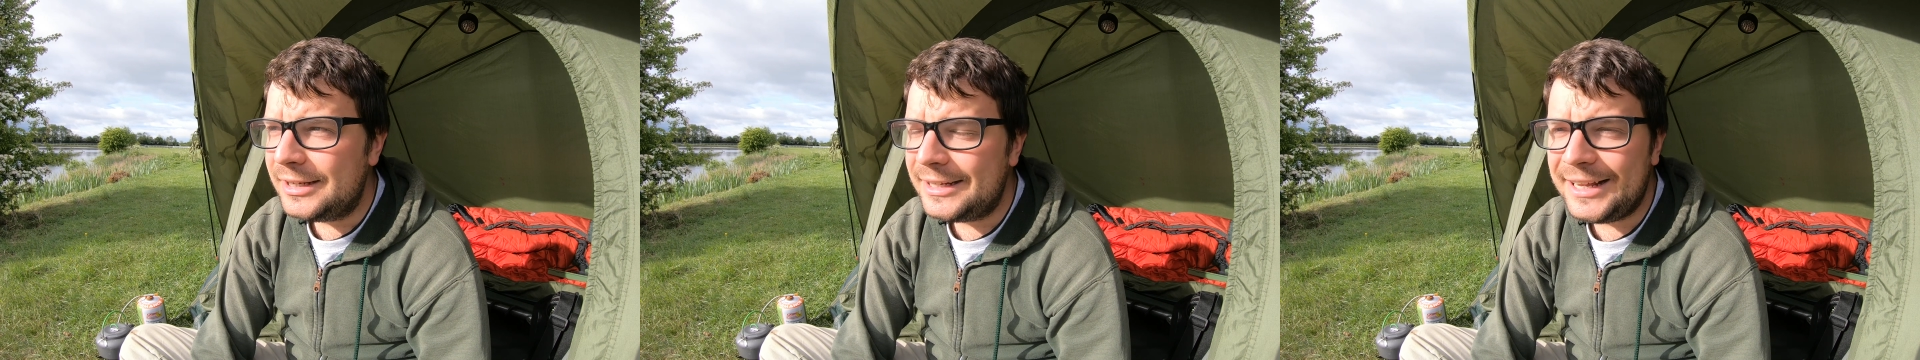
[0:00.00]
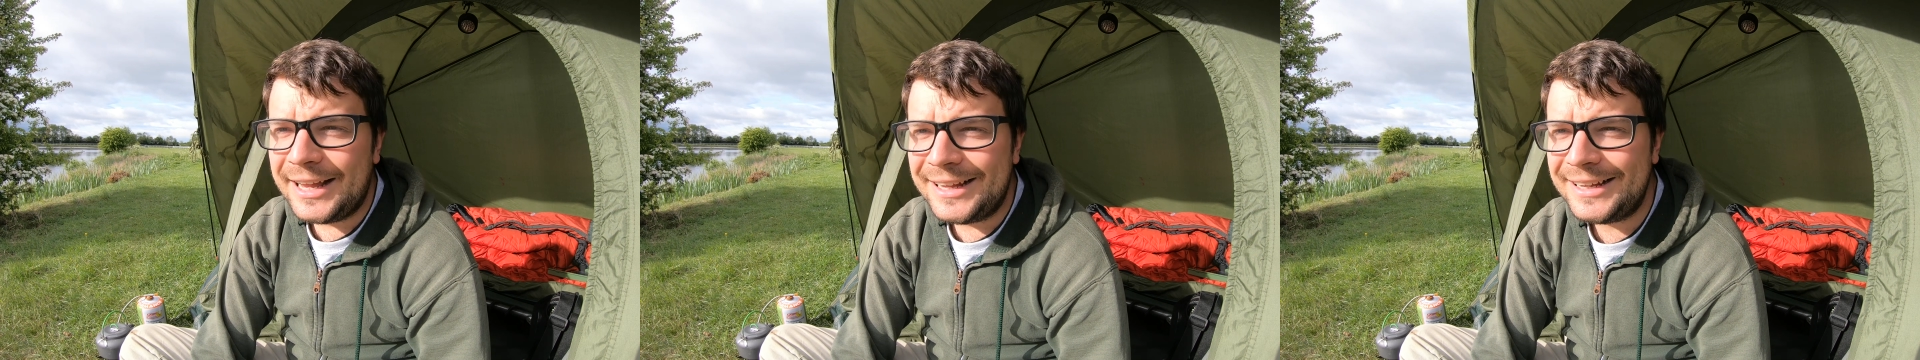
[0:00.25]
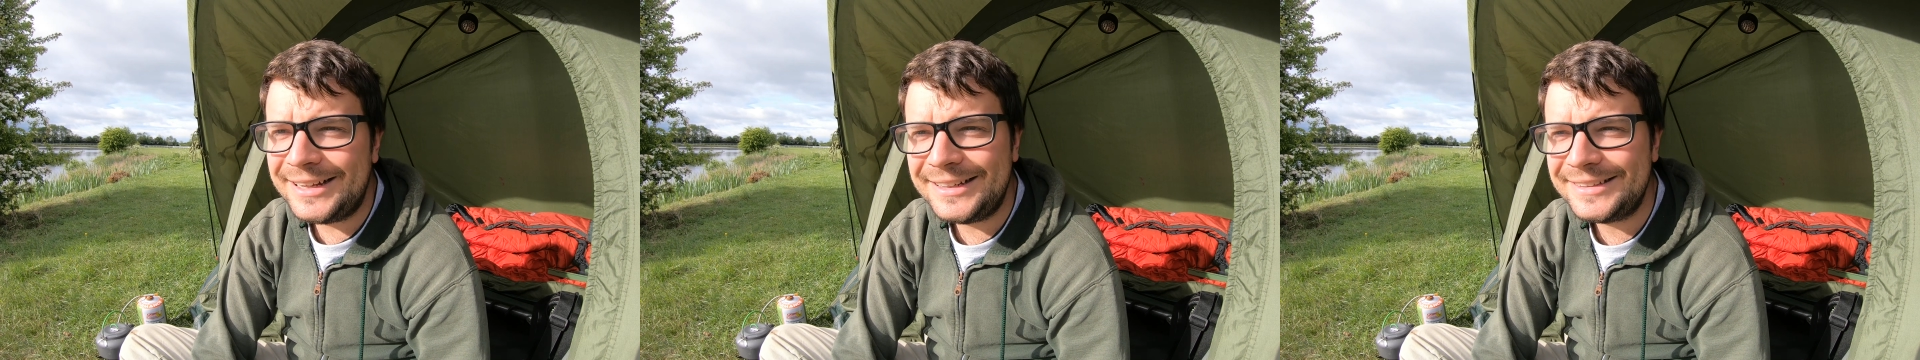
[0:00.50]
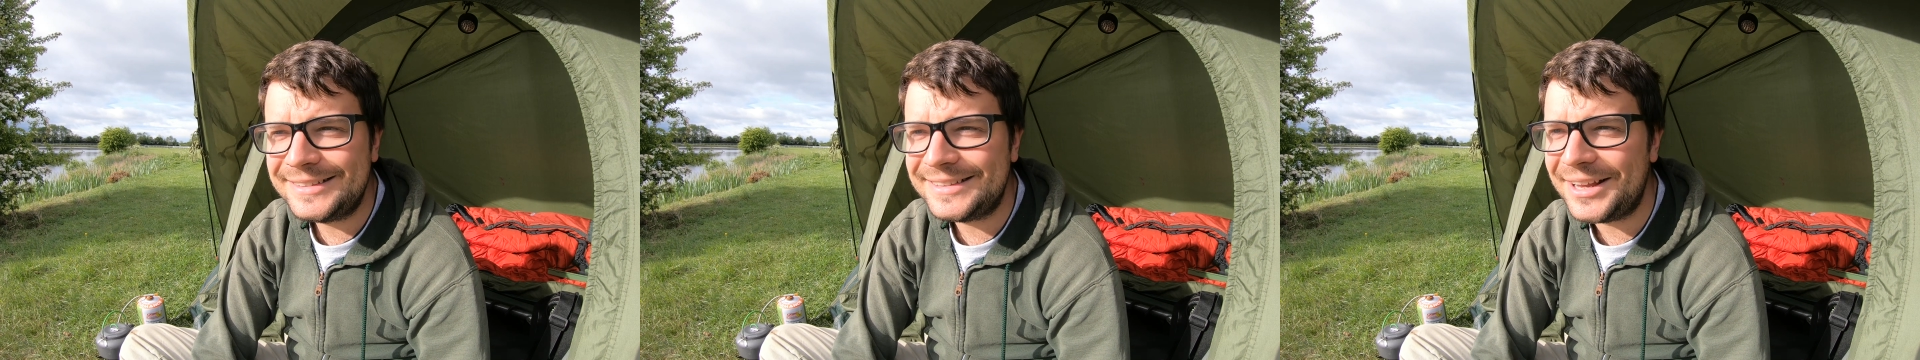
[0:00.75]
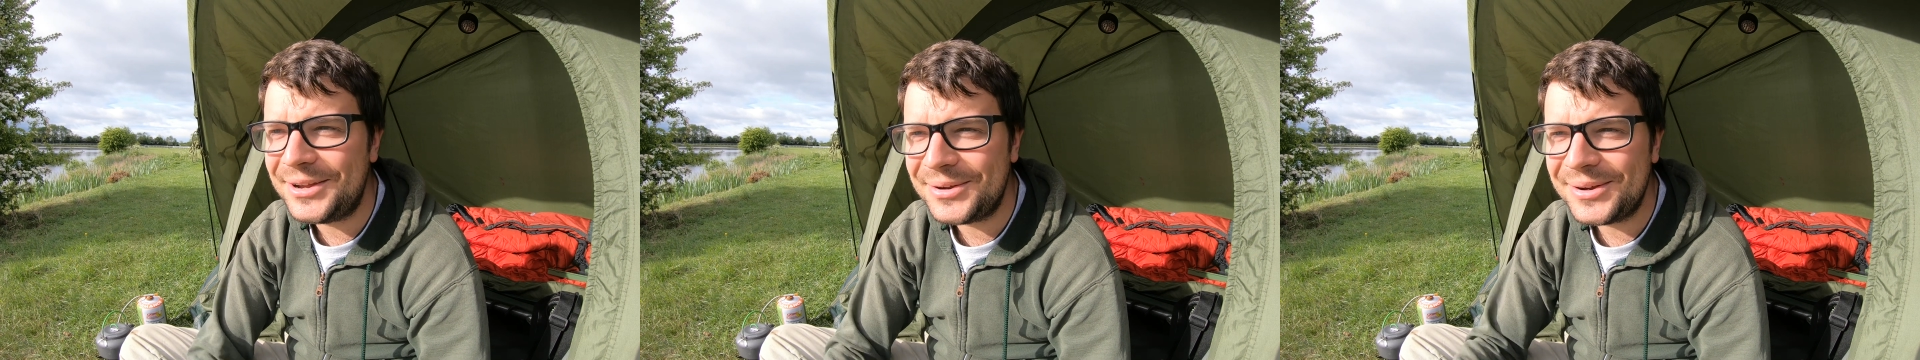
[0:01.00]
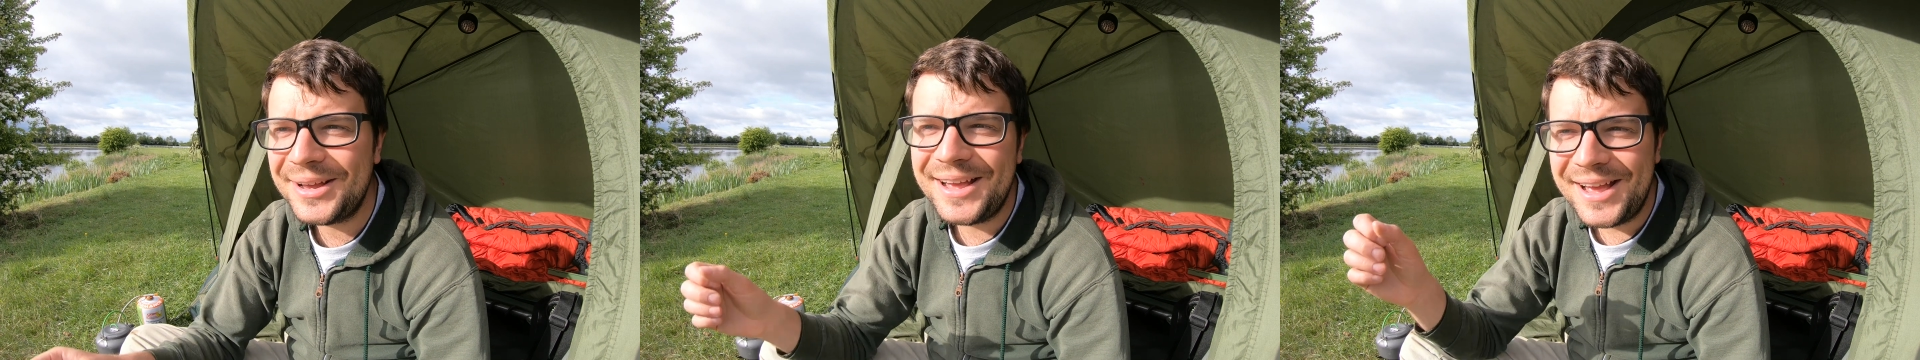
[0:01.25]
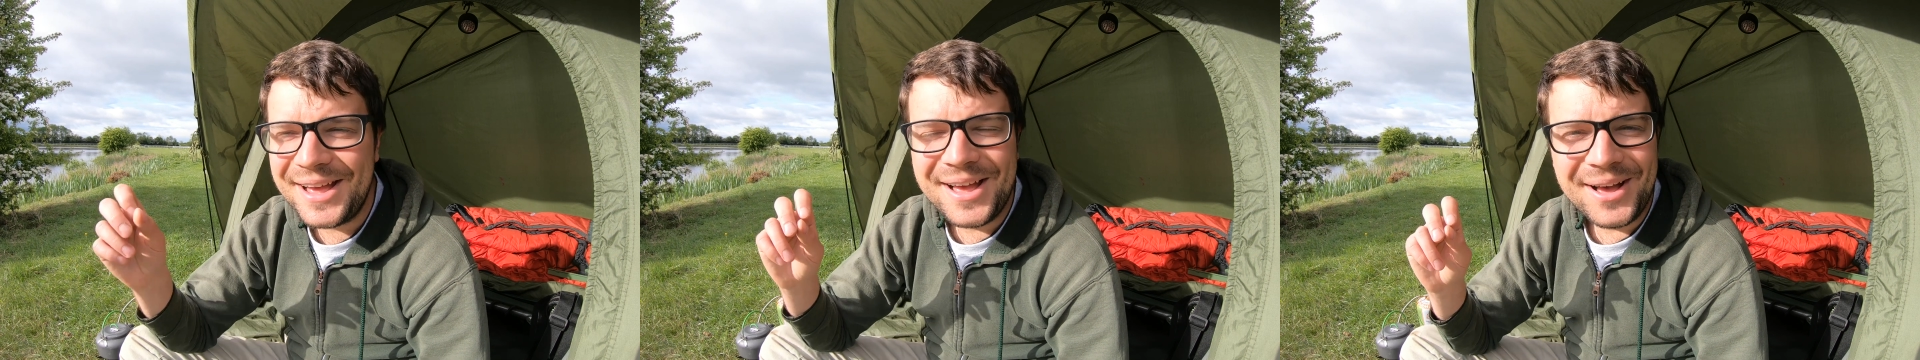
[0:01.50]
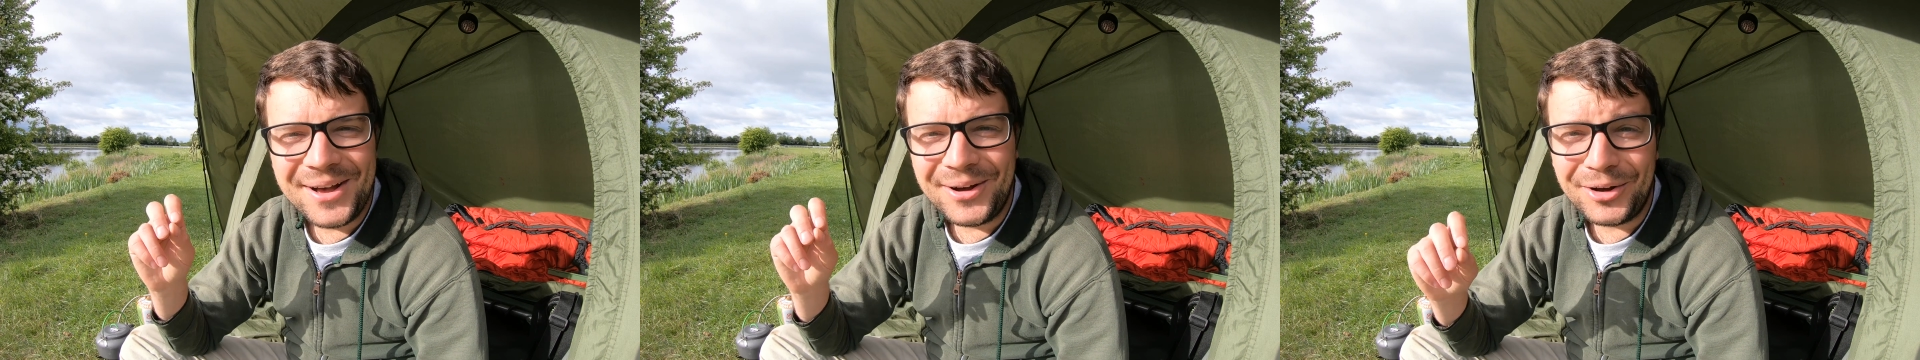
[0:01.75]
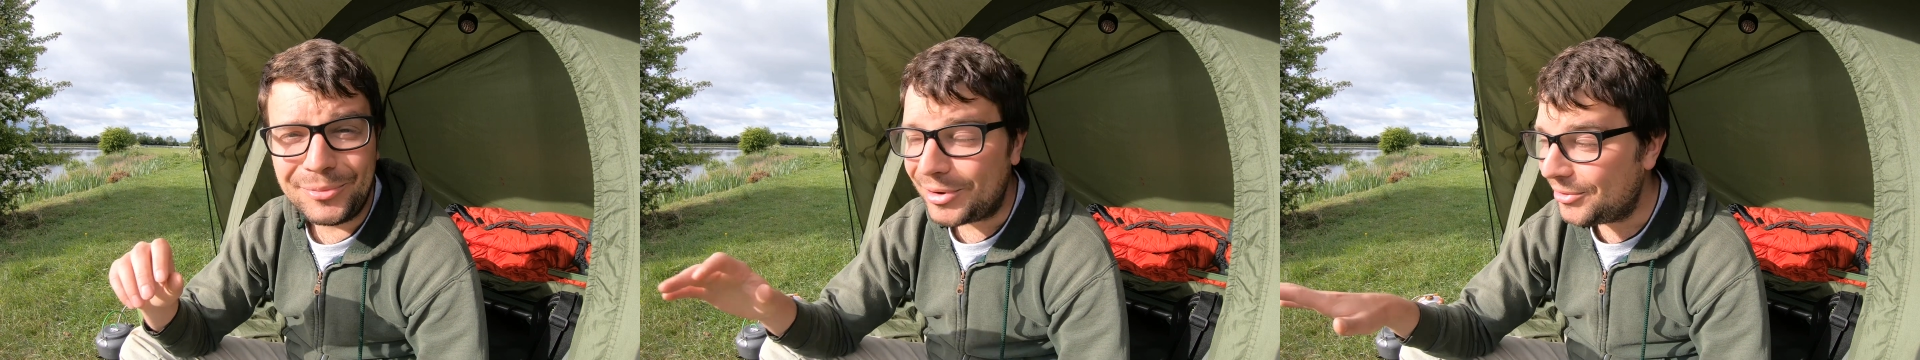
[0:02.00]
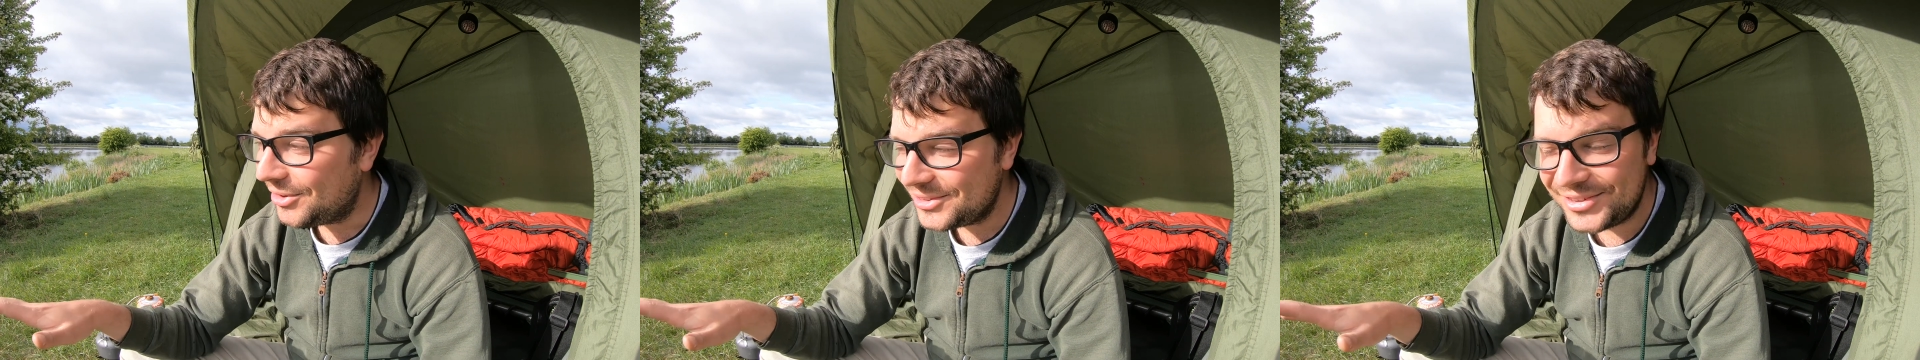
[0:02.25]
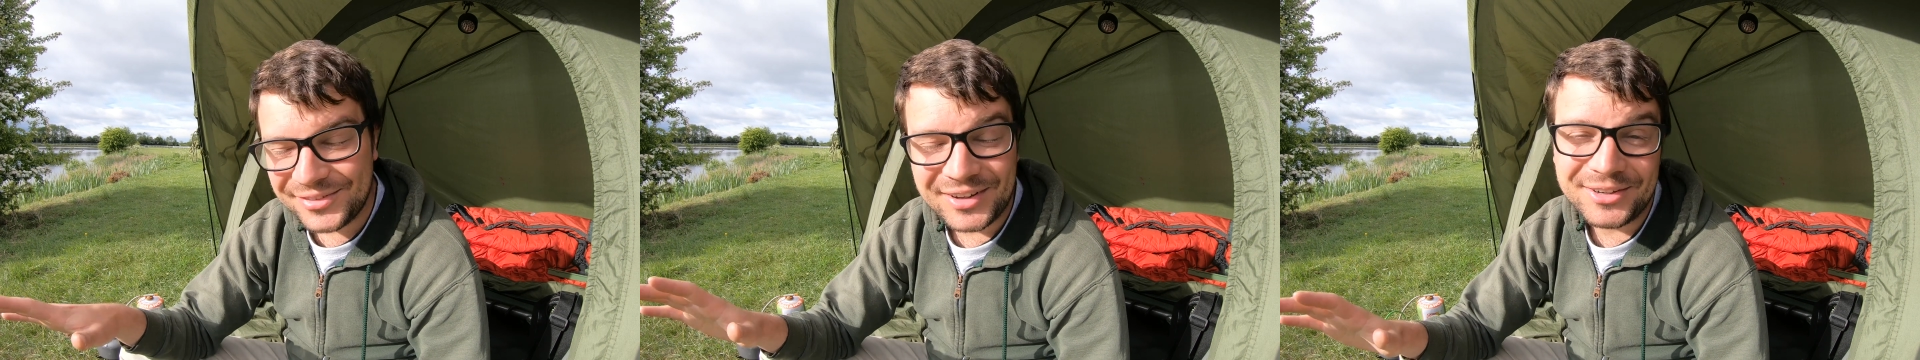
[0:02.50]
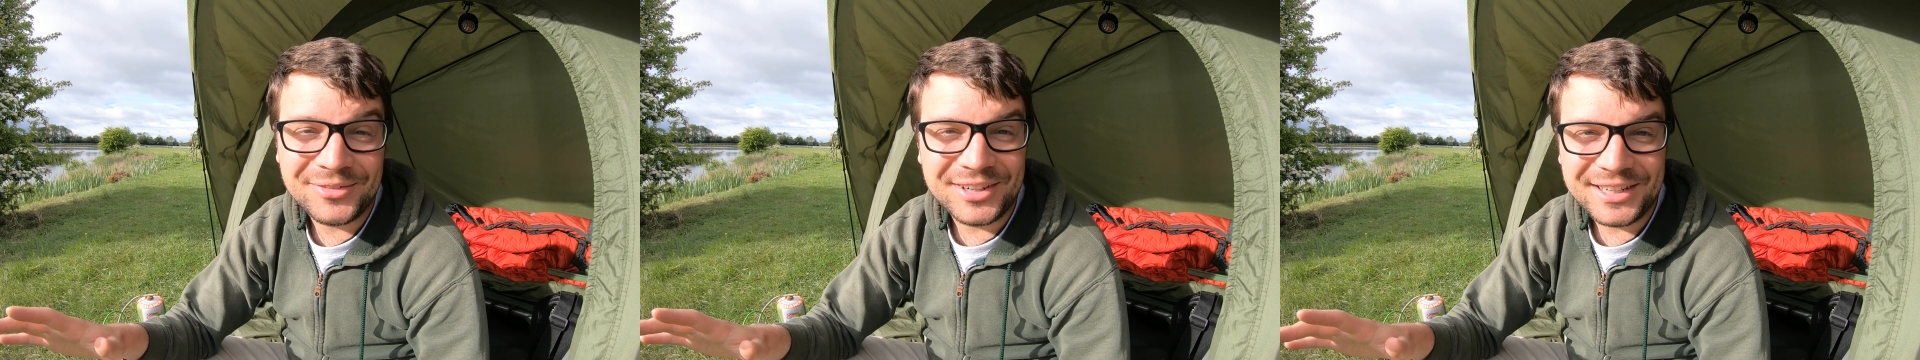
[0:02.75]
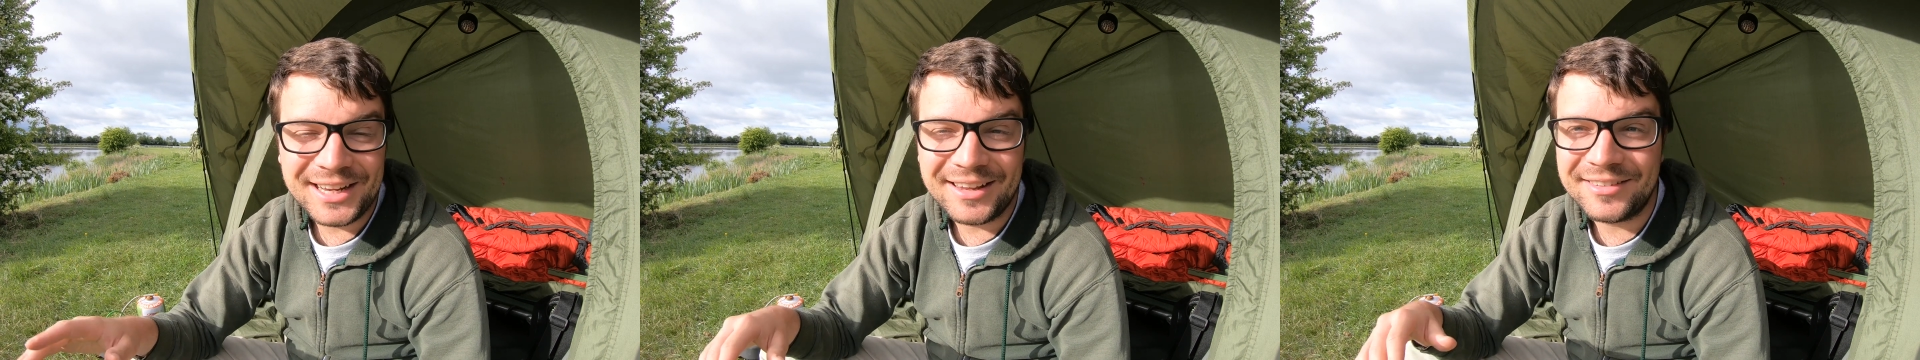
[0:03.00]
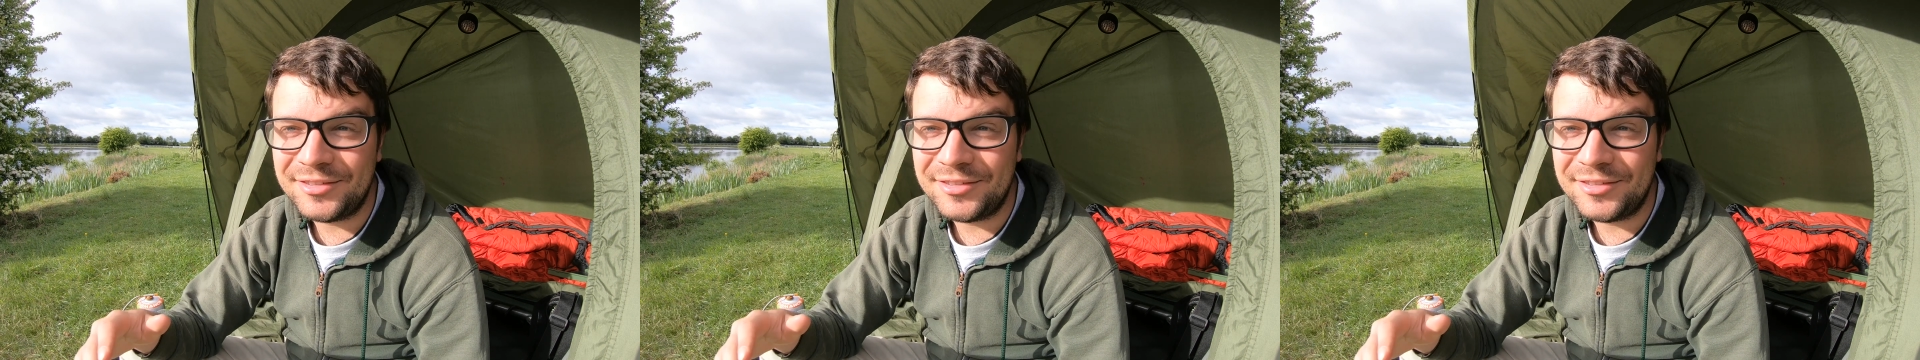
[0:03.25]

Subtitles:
Yeah, so all my rods have had a recast.